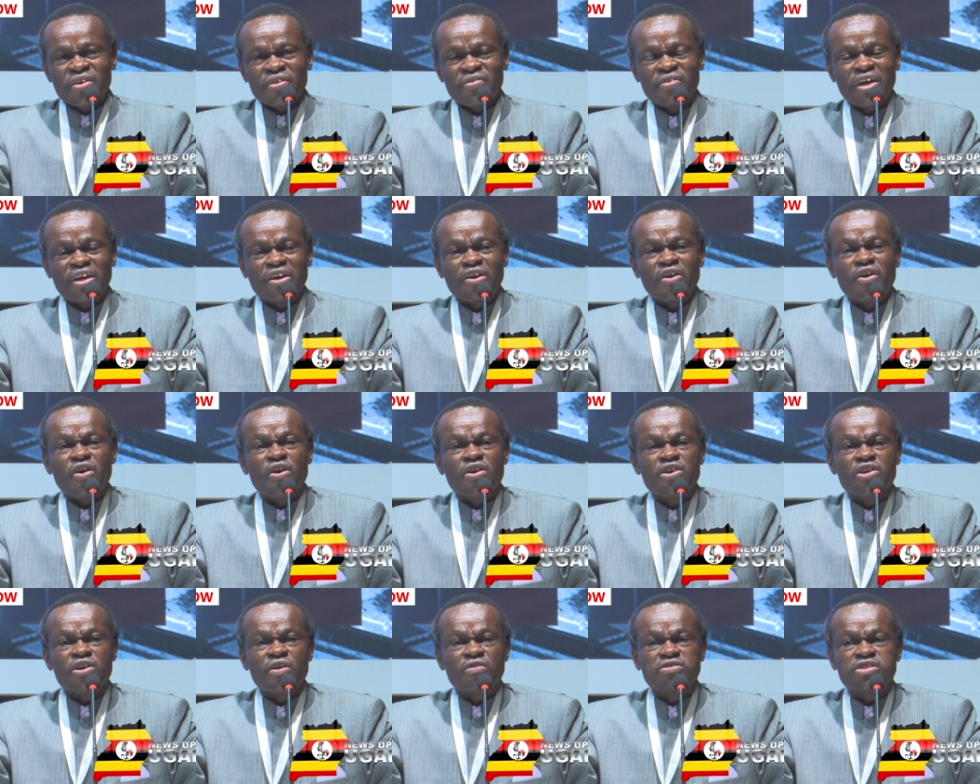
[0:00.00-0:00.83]
the
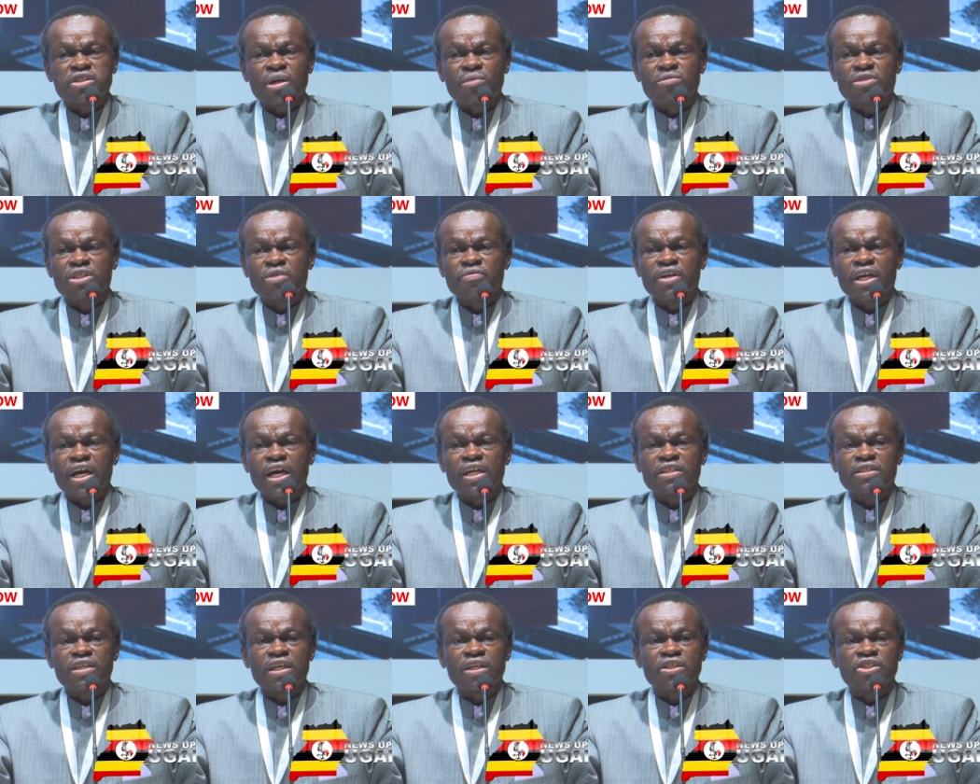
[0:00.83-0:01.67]
glory of some
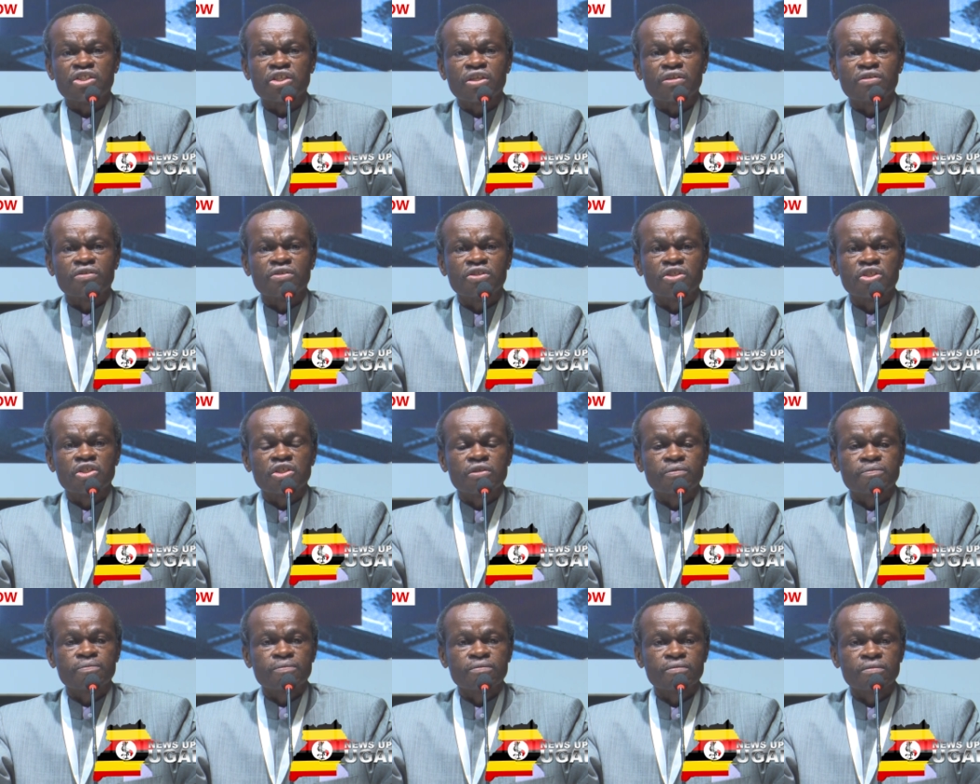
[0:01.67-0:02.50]

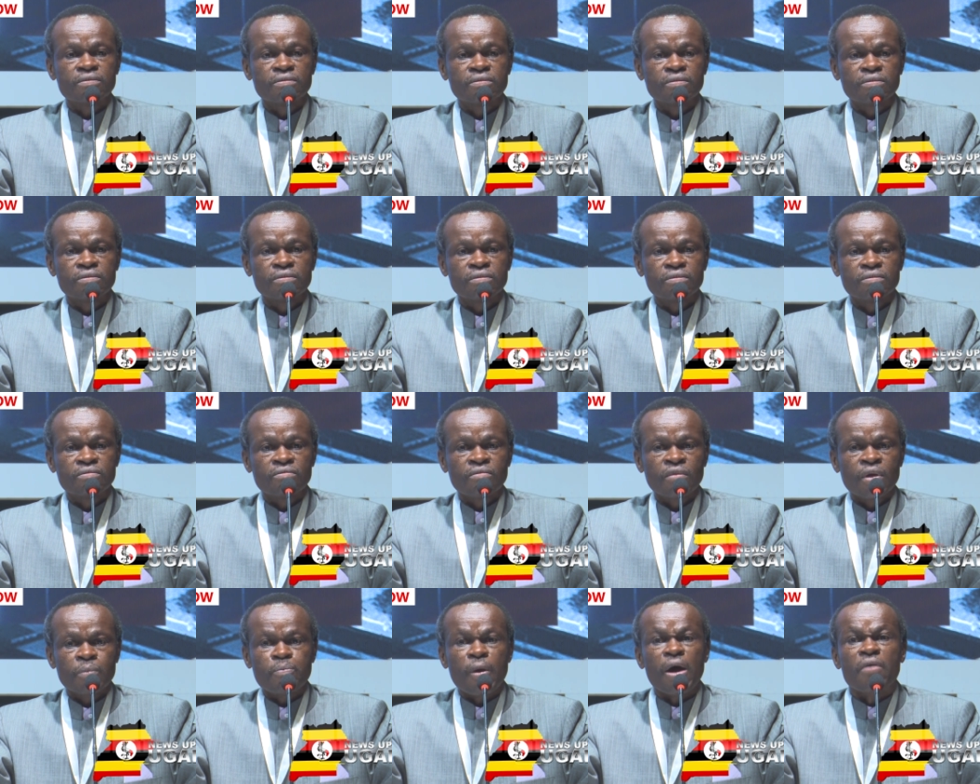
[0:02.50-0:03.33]
civilizations.
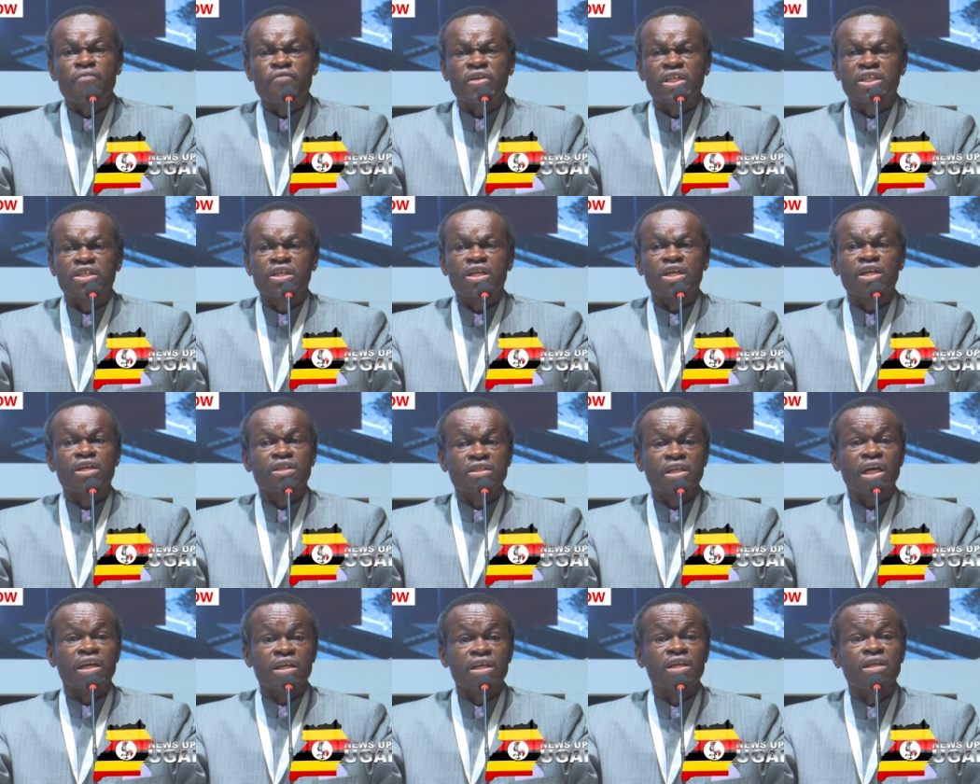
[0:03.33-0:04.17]
Poverty
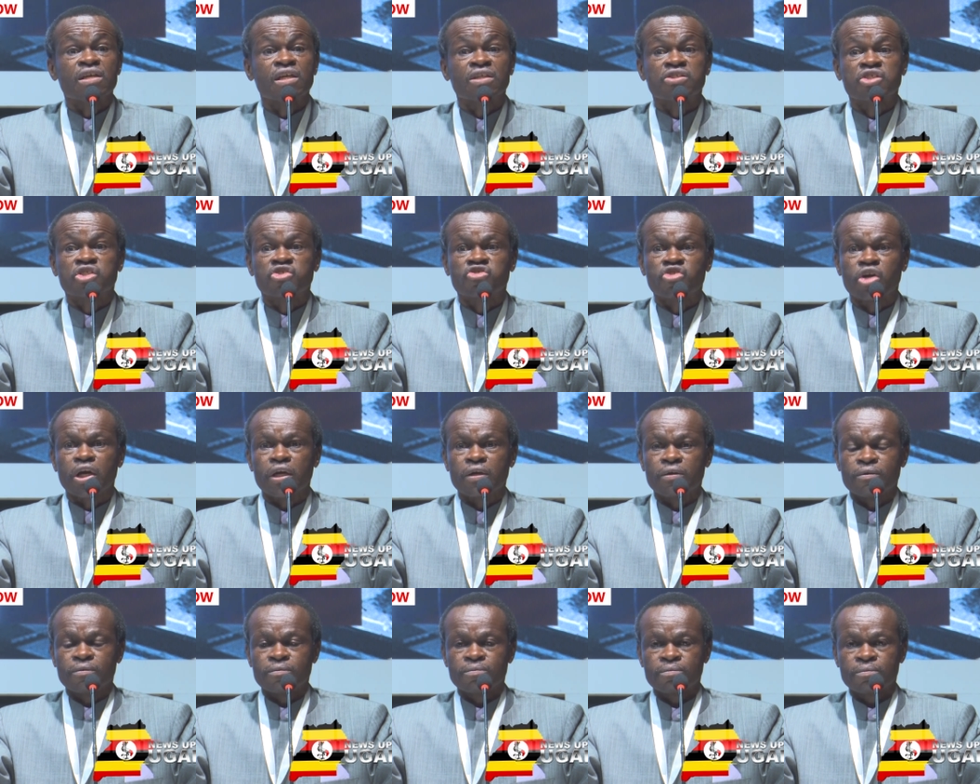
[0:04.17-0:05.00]
is an industry.
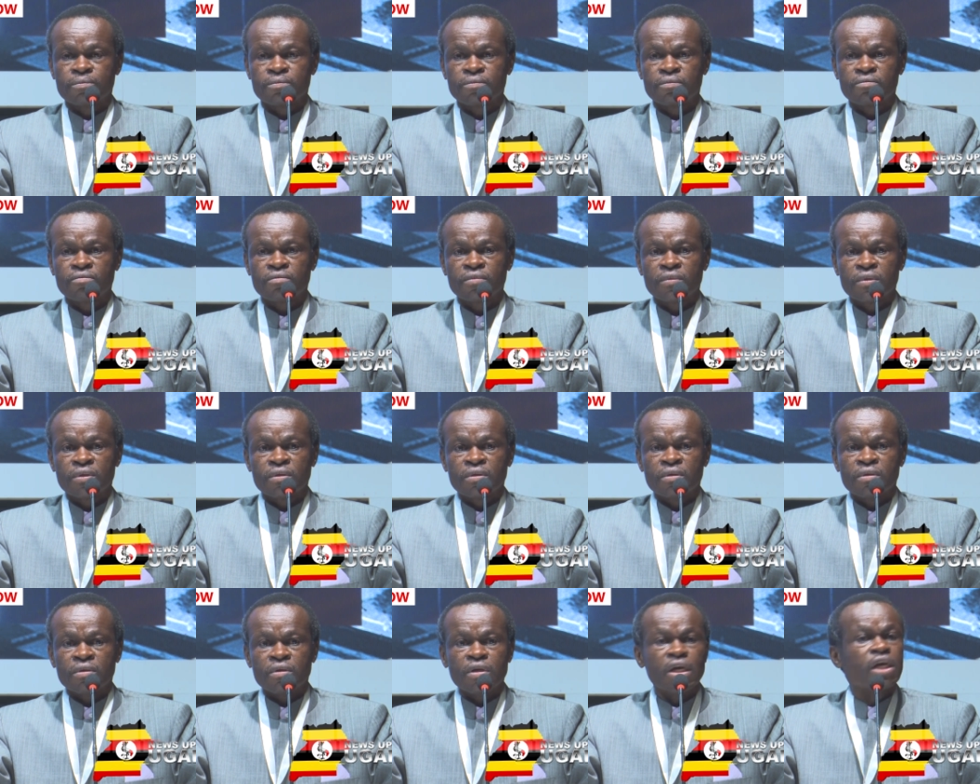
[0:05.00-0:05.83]

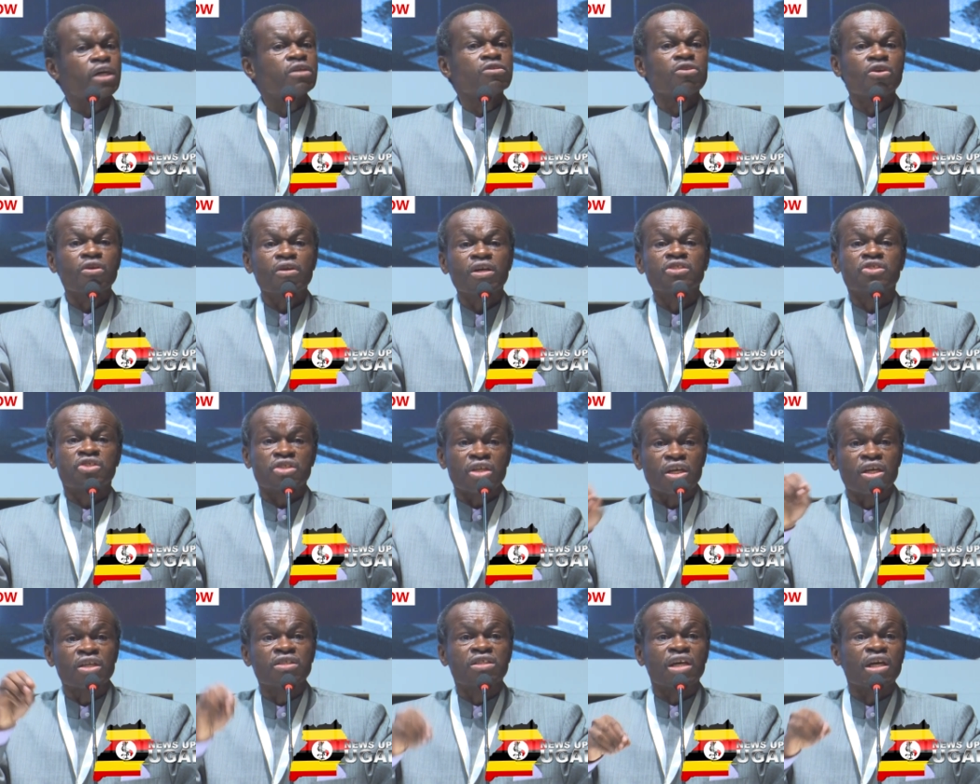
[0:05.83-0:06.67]
Ignorance
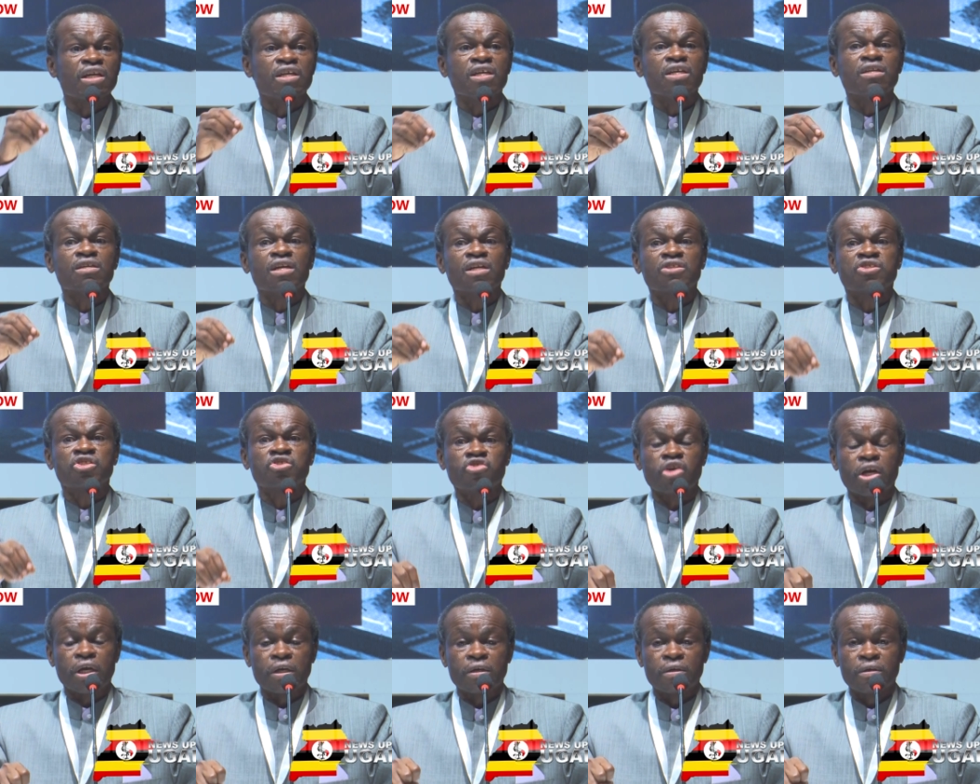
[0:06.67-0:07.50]
is an
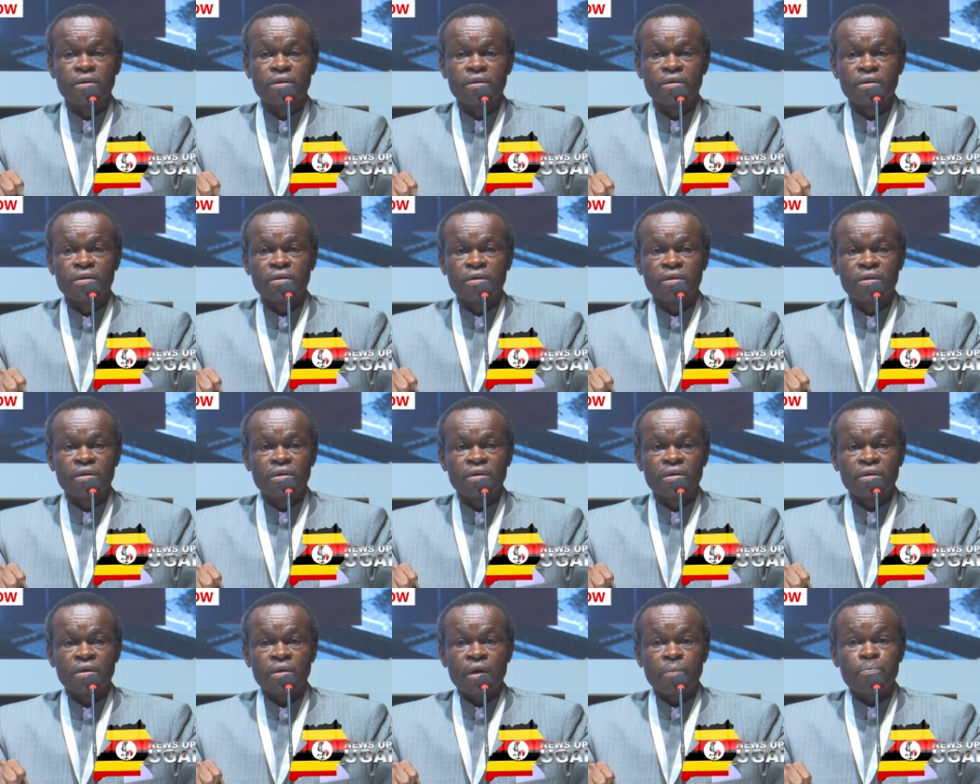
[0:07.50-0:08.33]
industry,
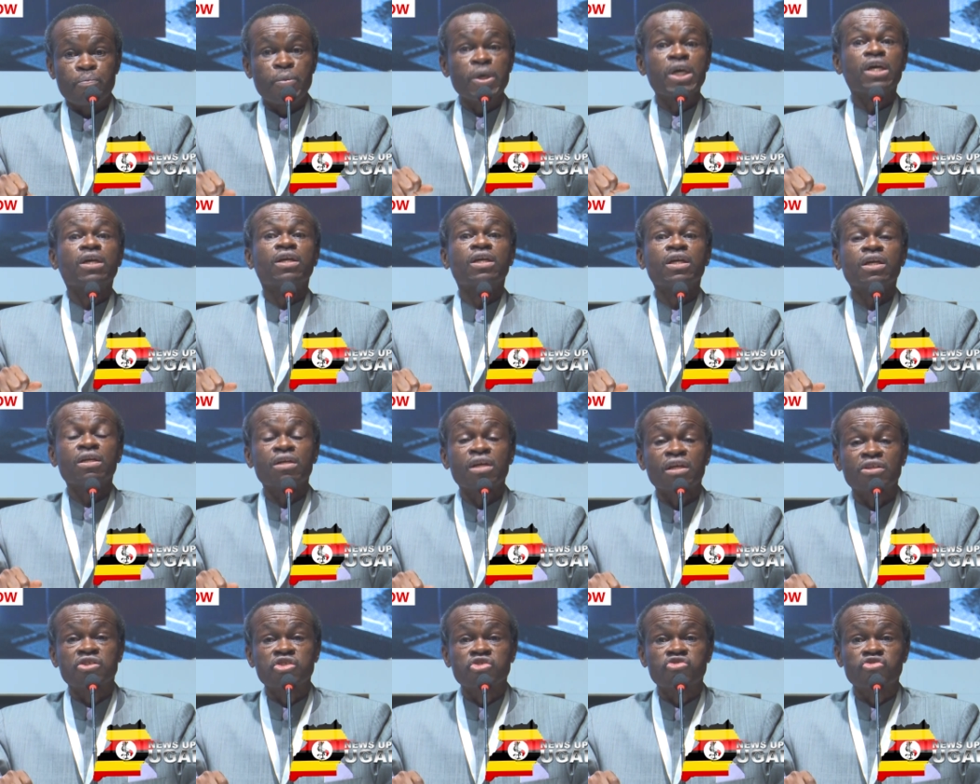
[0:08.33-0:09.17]
big
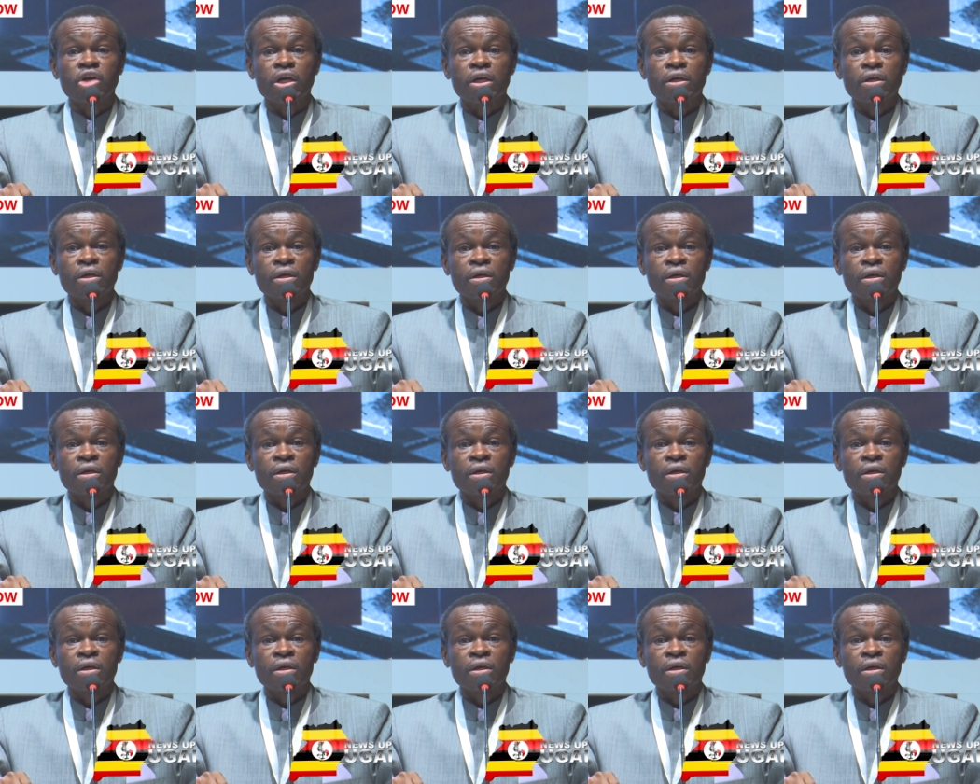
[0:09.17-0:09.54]
industry.